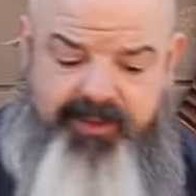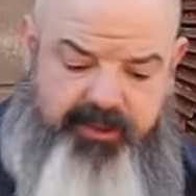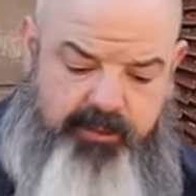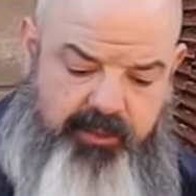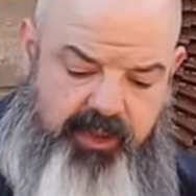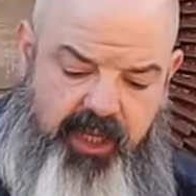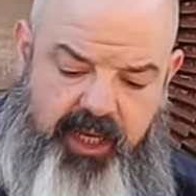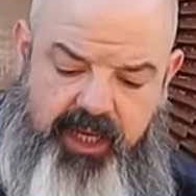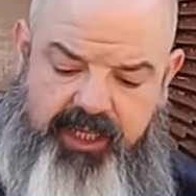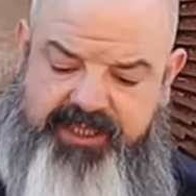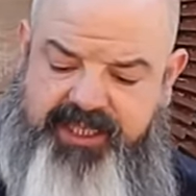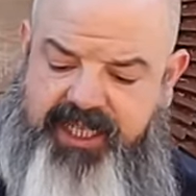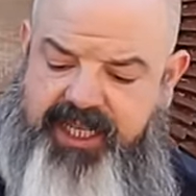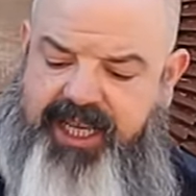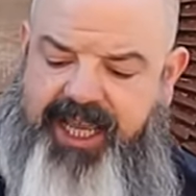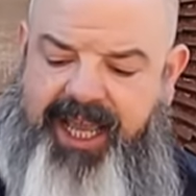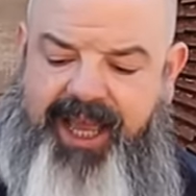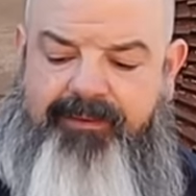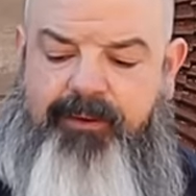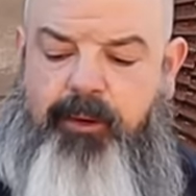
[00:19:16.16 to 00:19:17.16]
some logs.
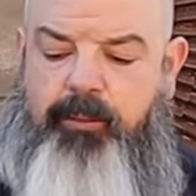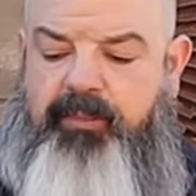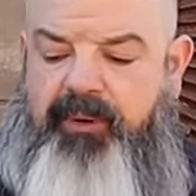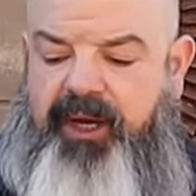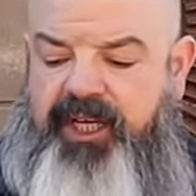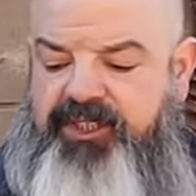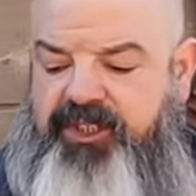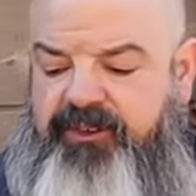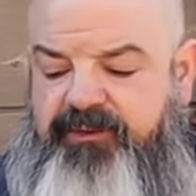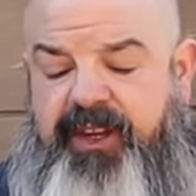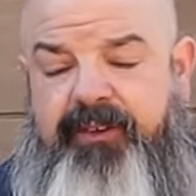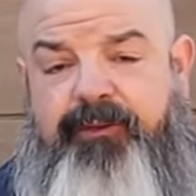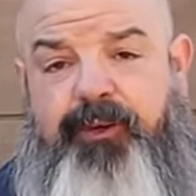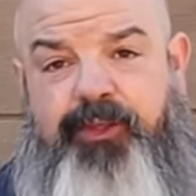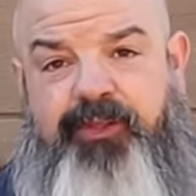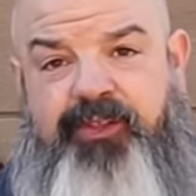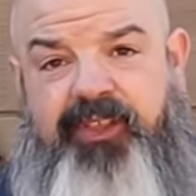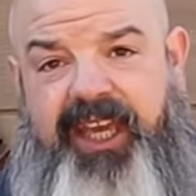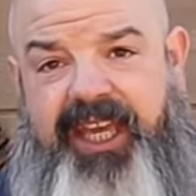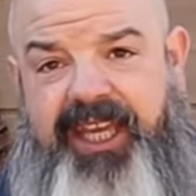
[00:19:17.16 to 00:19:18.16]
Have a bunch of
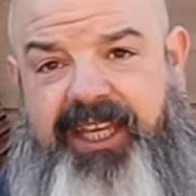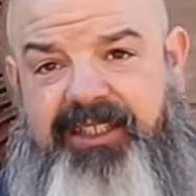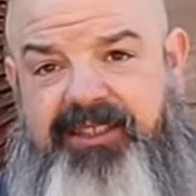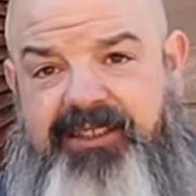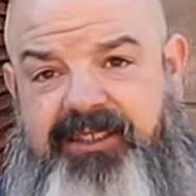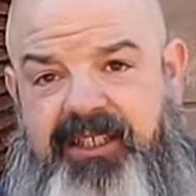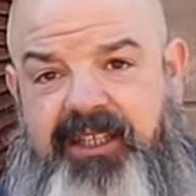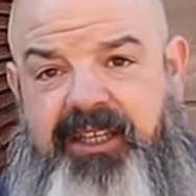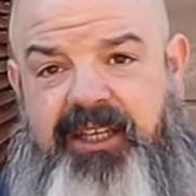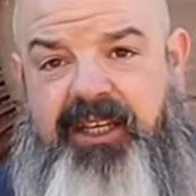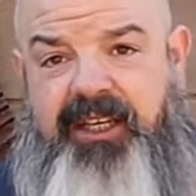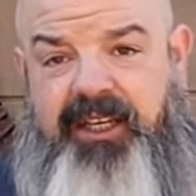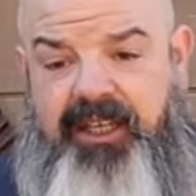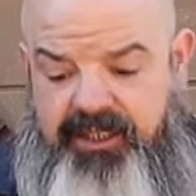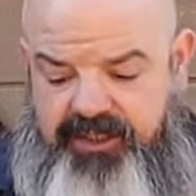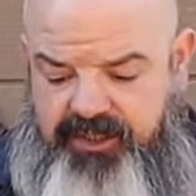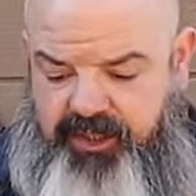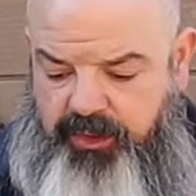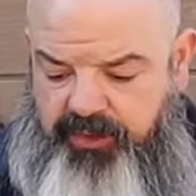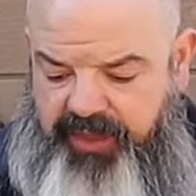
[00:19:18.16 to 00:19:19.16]
different things
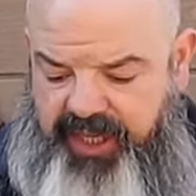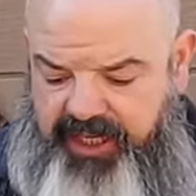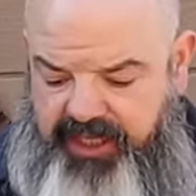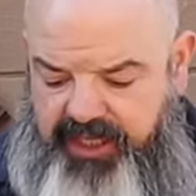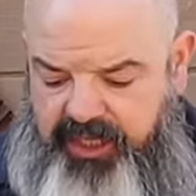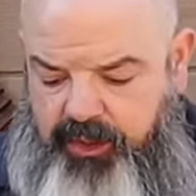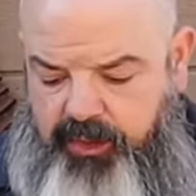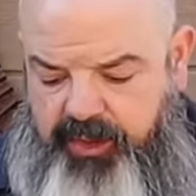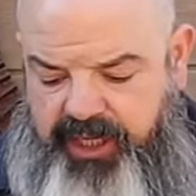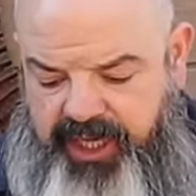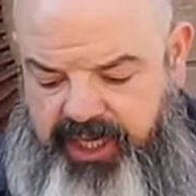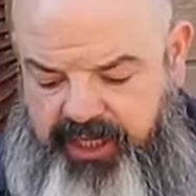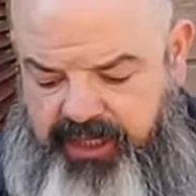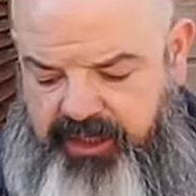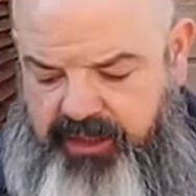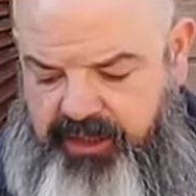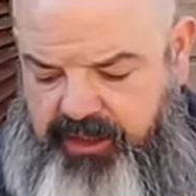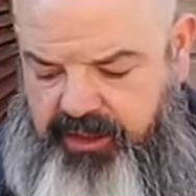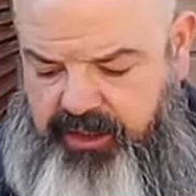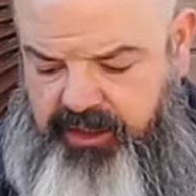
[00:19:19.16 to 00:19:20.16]
so that you
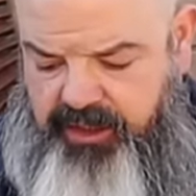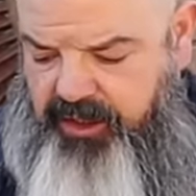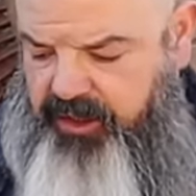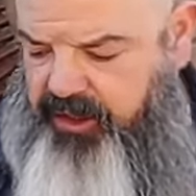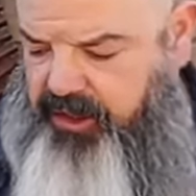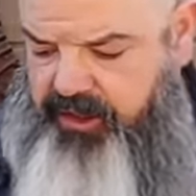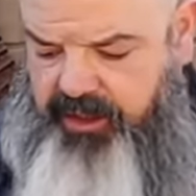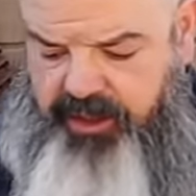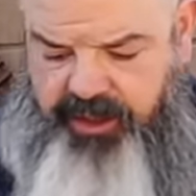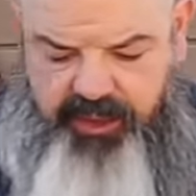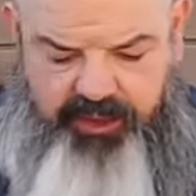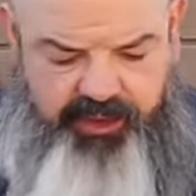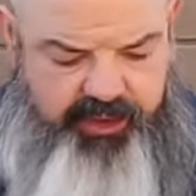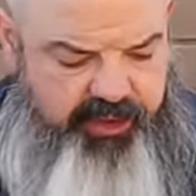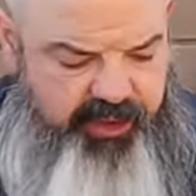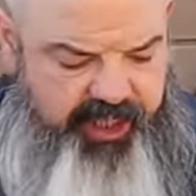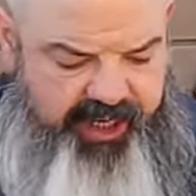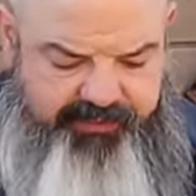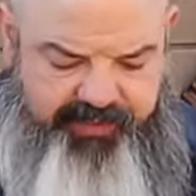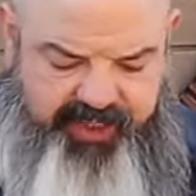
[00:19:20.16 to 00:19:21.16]
can you know, you
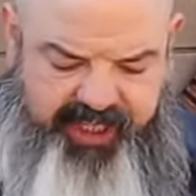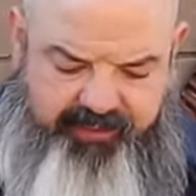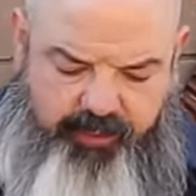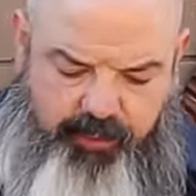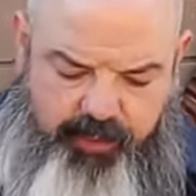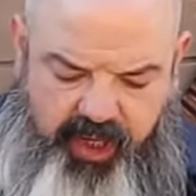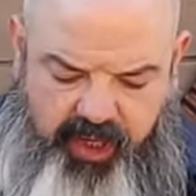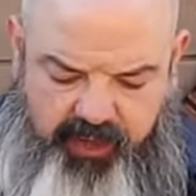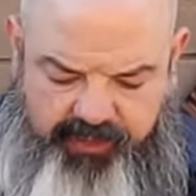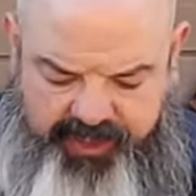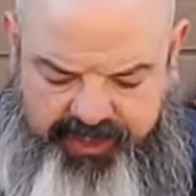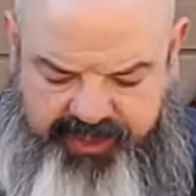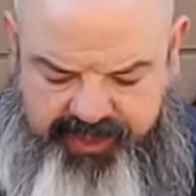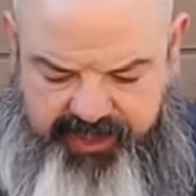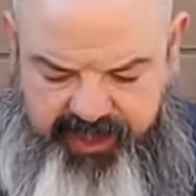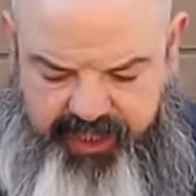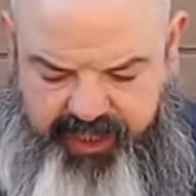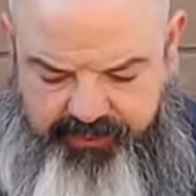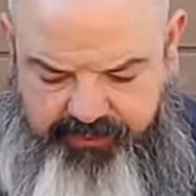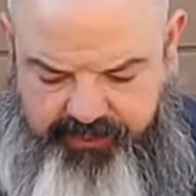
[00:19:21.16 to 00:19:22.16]
don't have to give them all this
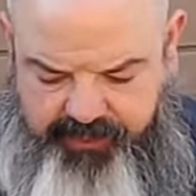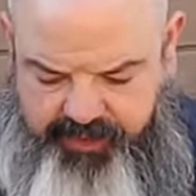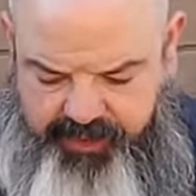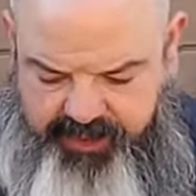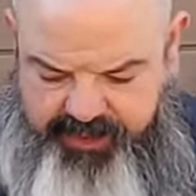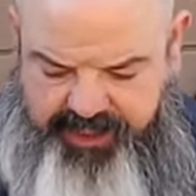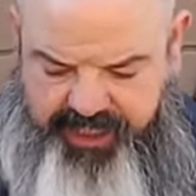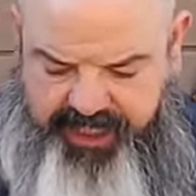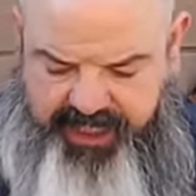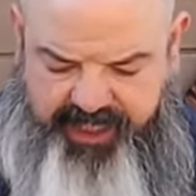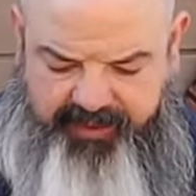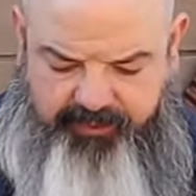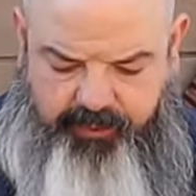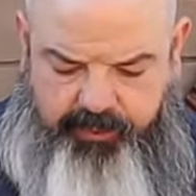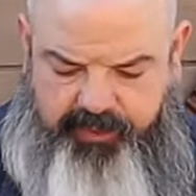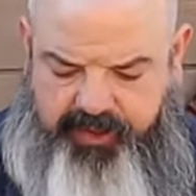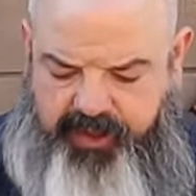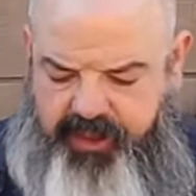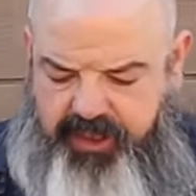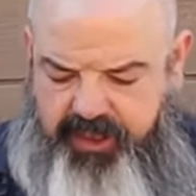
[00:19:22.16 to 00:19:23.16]
stuff. Let's say I give
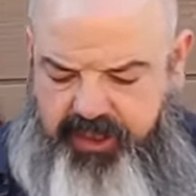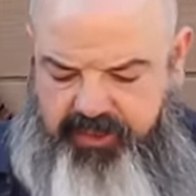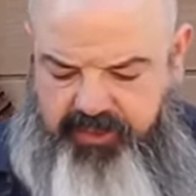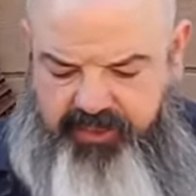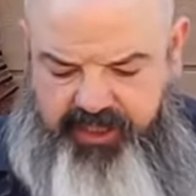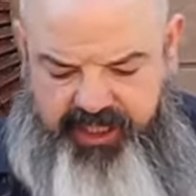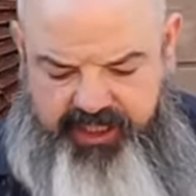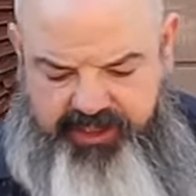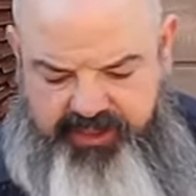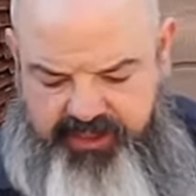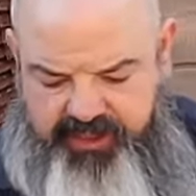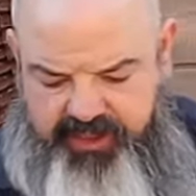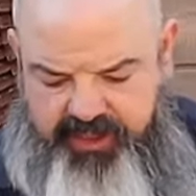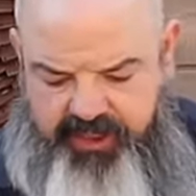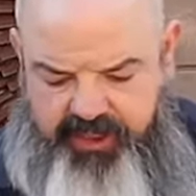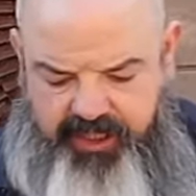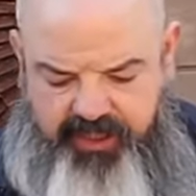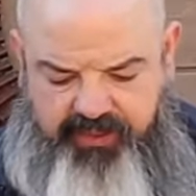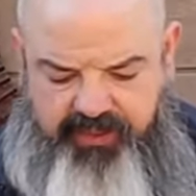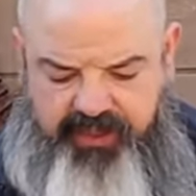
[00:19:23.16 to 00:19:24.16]
them this
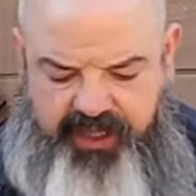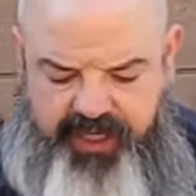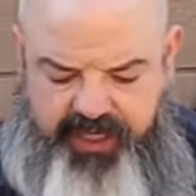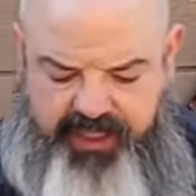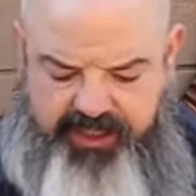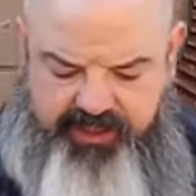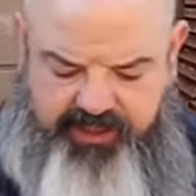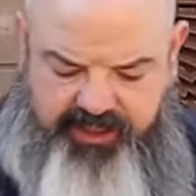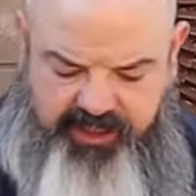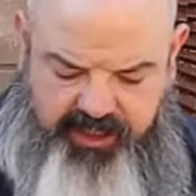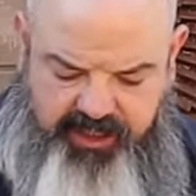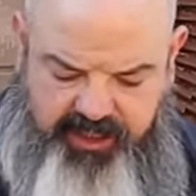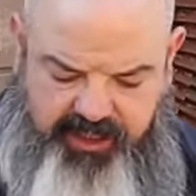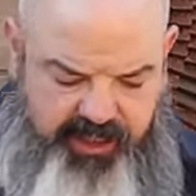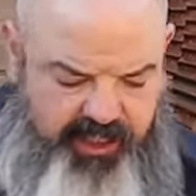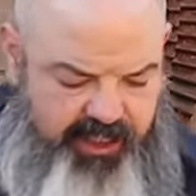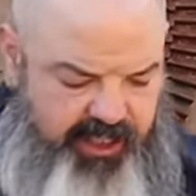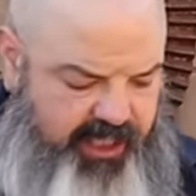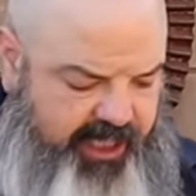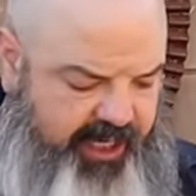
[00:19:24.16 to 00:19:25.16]
and this.
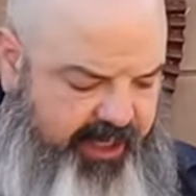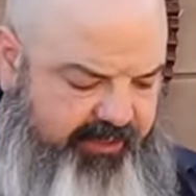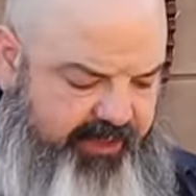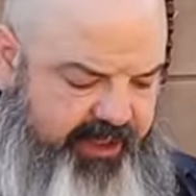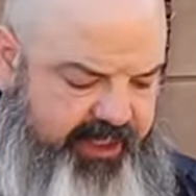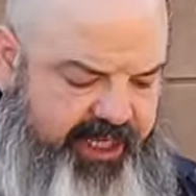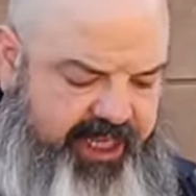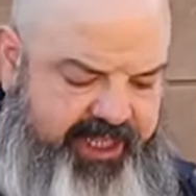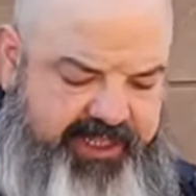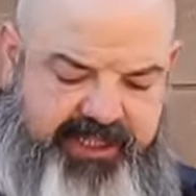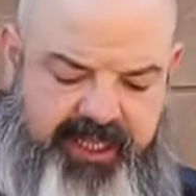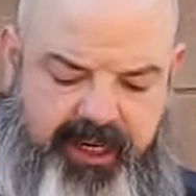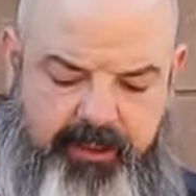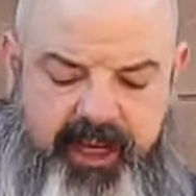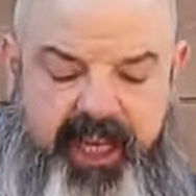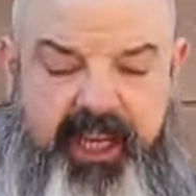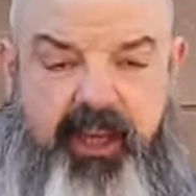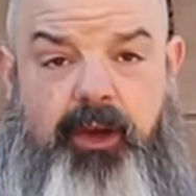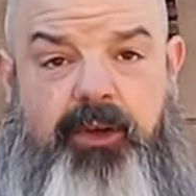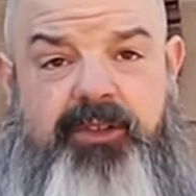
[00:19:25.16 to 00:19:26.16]
And then next time
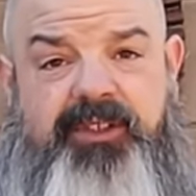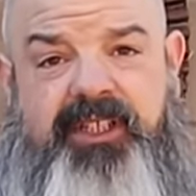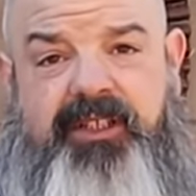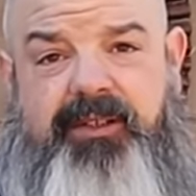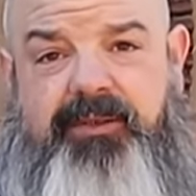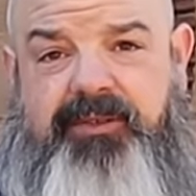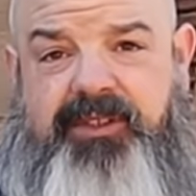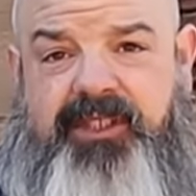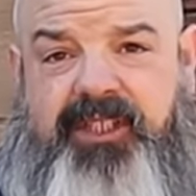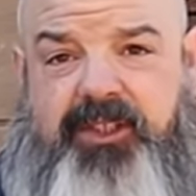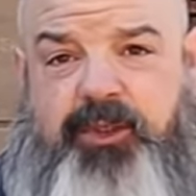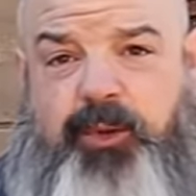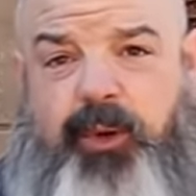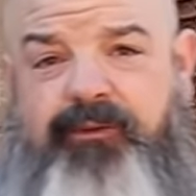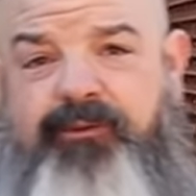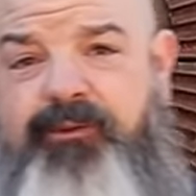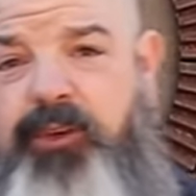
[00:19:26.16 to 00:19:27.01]
I go to, to do a